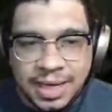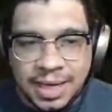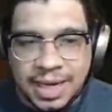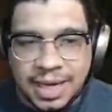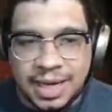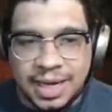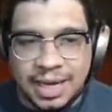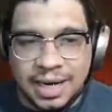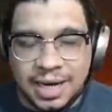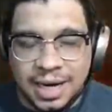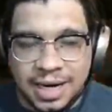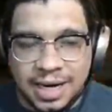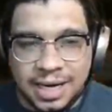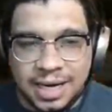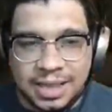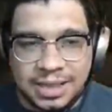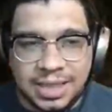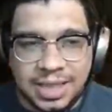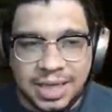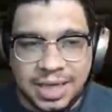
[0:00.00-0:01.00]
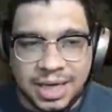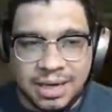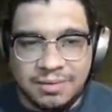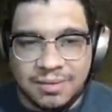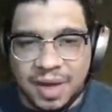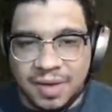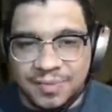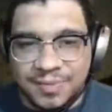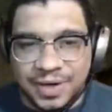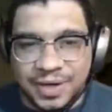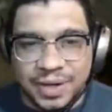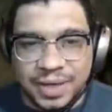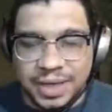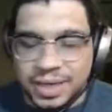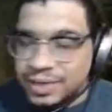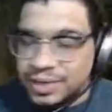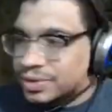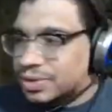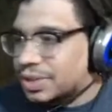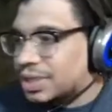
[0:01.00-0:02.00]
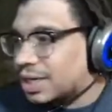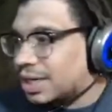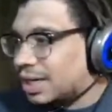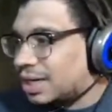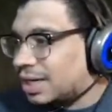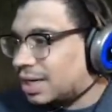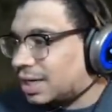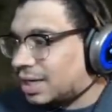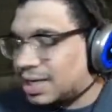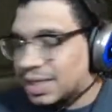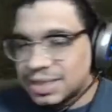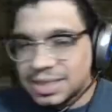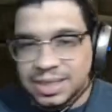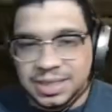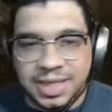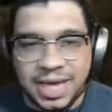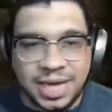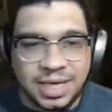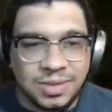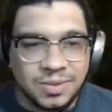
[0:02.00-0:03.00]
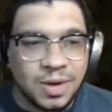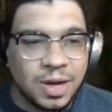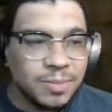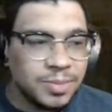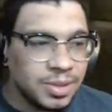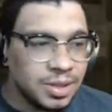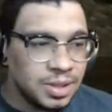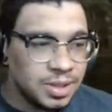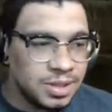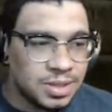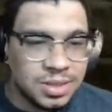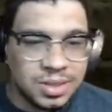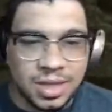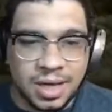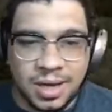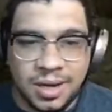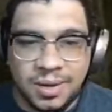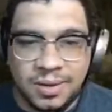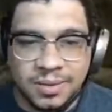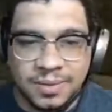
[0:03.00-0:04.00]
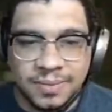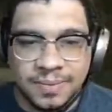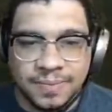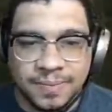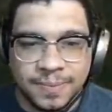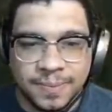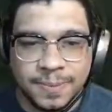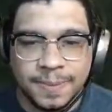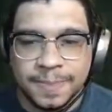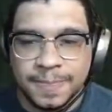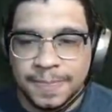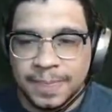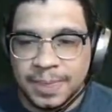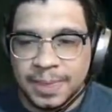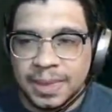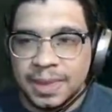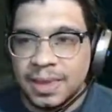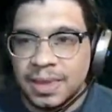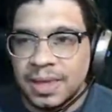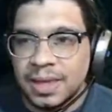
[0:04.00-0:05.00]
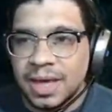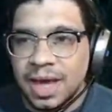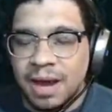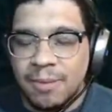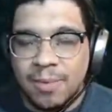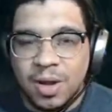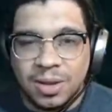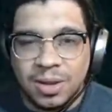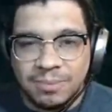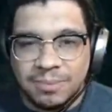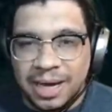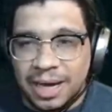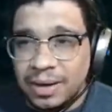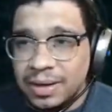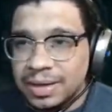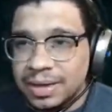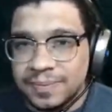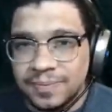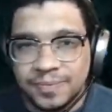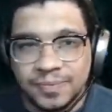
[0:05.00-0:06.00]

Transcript: And I gotta tell you, I'm, I'm very interested in it. It's a dex weapon, so I'm all about it.